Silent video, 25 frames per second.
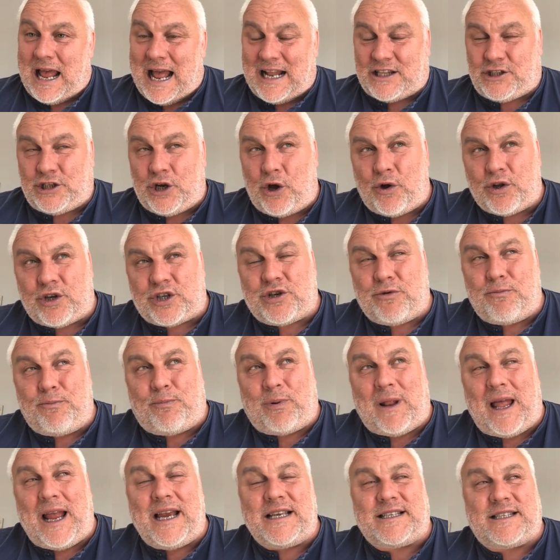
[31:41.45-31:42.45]
I talked to some
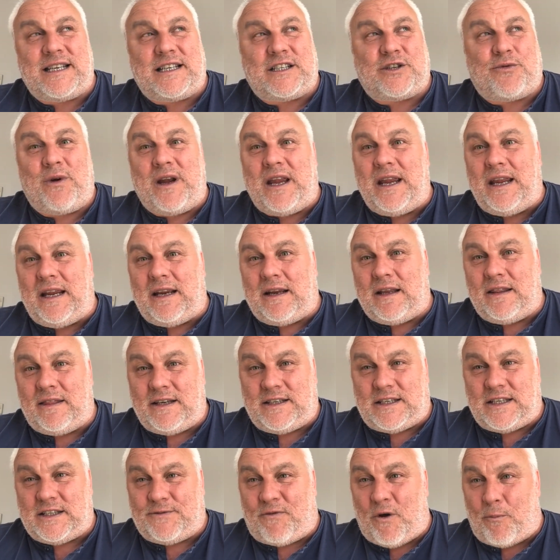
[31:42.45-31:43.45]
players this week.
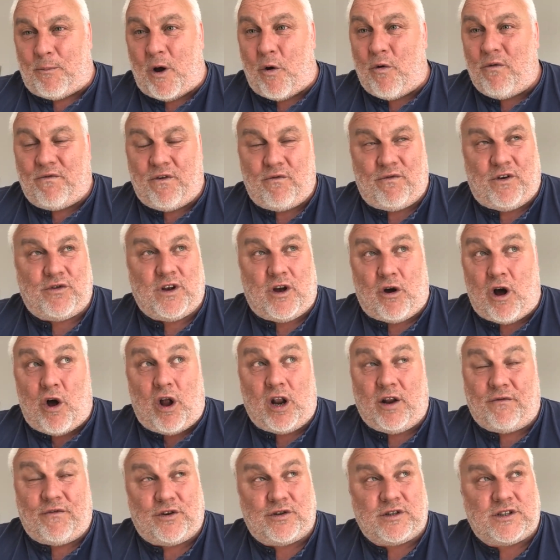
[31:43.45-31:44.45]
This is for both of us,
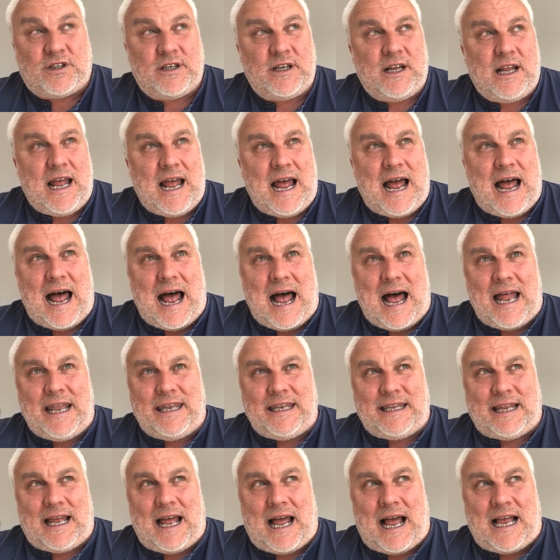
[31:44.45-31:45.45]
all of us,
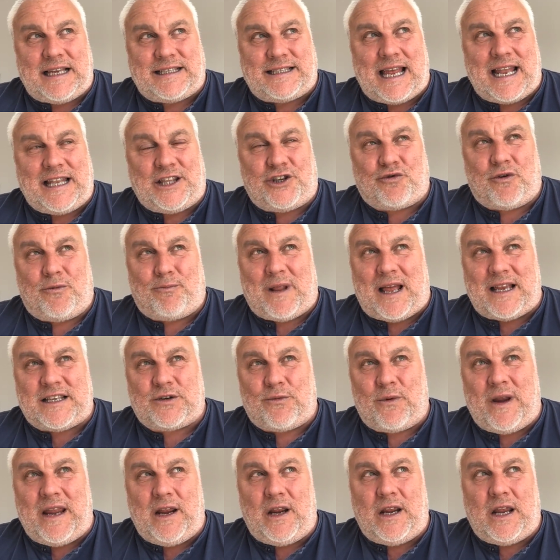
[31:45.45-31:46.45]
and I said to them
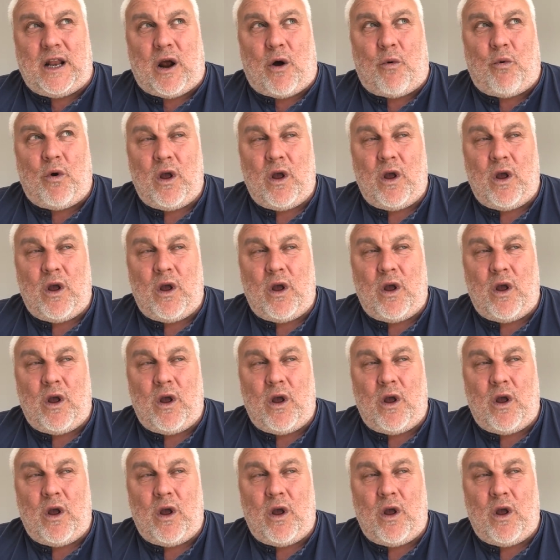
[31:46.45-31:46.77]
last week,